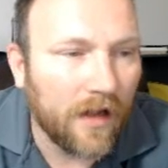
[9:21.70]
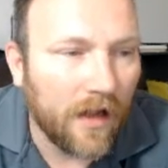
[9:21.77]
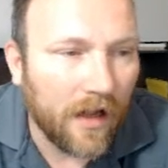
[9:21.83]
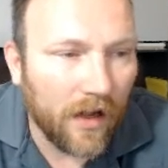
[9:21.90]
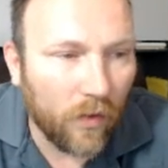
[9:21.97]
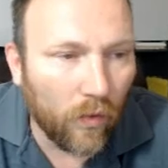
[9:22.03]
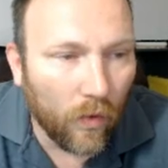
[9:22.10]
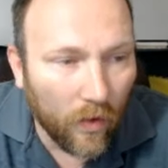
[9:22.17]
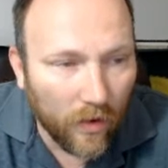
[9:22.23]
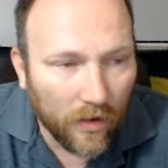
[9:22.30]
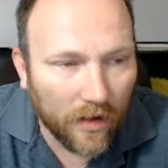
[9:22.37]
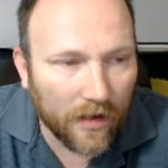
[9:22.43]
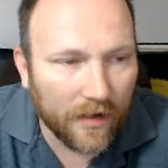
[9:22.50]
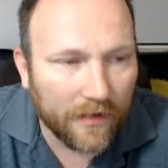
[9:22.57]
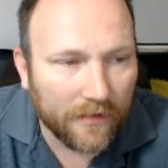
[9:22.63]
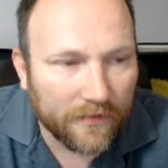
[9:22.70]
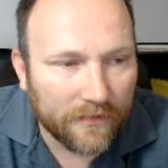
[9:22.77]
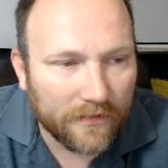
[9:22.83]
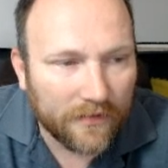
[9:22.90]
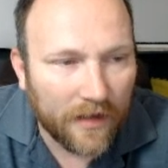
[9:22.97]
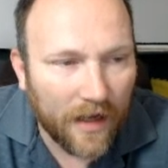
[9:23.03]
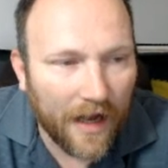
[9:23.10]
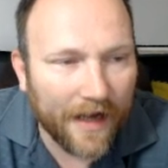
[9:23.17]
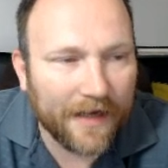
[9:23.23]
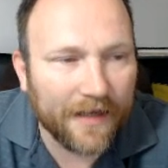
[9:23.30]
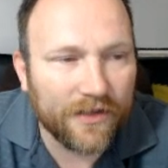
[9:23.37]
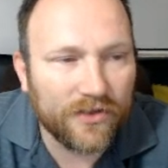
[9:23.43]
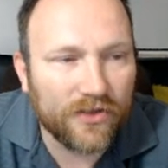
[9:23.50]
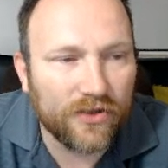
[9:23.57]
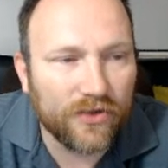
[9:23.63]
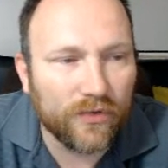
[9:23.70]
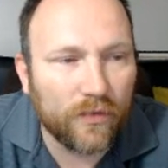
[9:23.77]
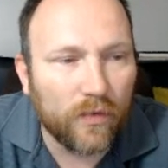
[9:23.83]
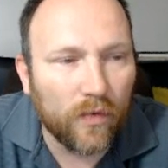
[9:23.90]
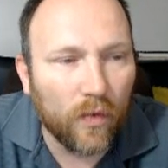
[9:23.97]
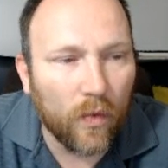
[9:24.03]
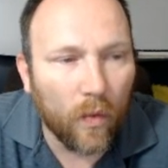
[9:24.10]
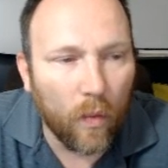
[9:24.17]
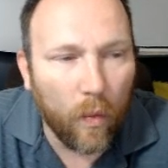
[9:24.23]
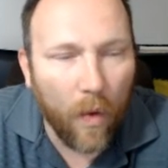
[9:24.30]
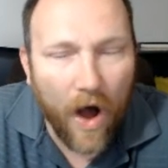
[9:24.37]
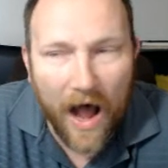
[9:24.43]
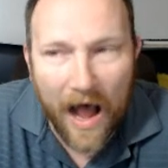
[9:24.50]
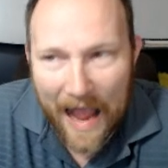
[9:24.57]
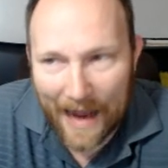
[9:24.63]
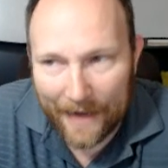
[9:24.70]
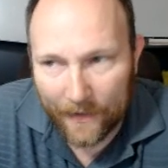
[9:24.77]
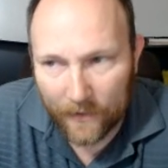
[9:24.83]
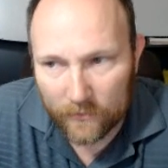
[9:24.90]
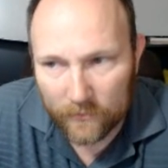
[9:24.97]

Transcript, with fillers: Or I can do Y.